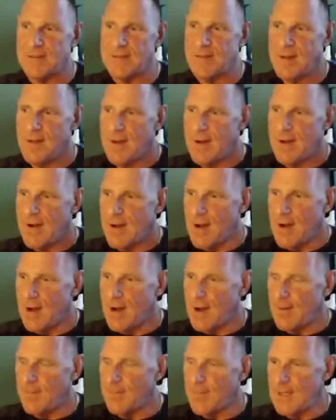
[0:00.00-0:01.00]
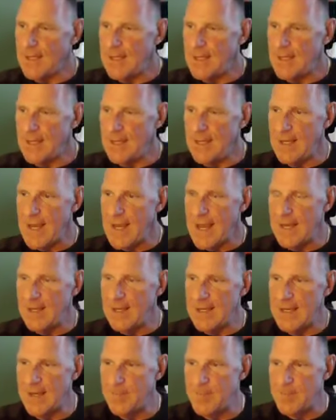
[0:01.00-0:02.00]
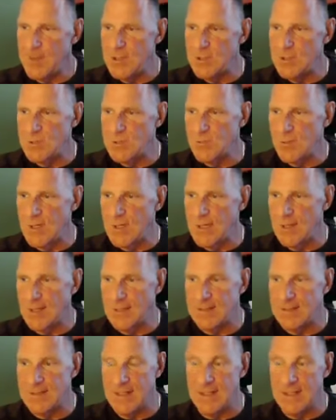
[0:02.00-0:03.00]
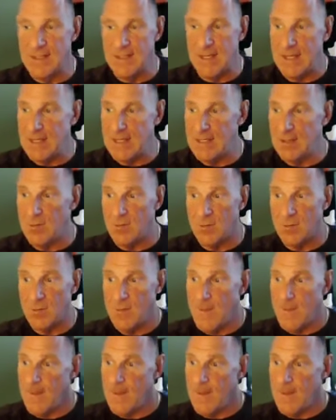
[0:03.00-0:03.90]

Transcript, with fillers: Yeah. Uh, he, he had a hip injury that didn't heal